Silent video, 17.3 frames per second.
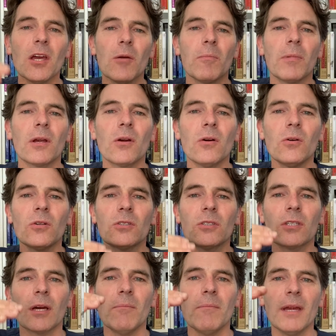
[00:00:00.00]

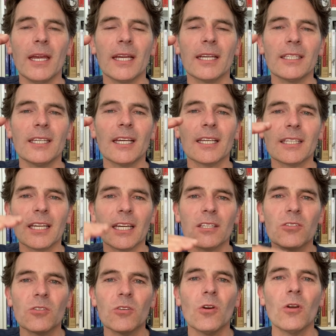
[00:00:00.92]
because omega-6
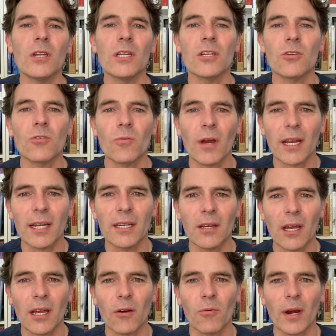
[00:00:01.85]
gets turned into
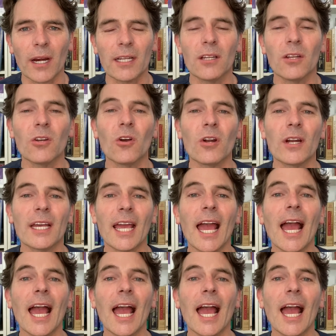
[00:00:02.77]
arachidonic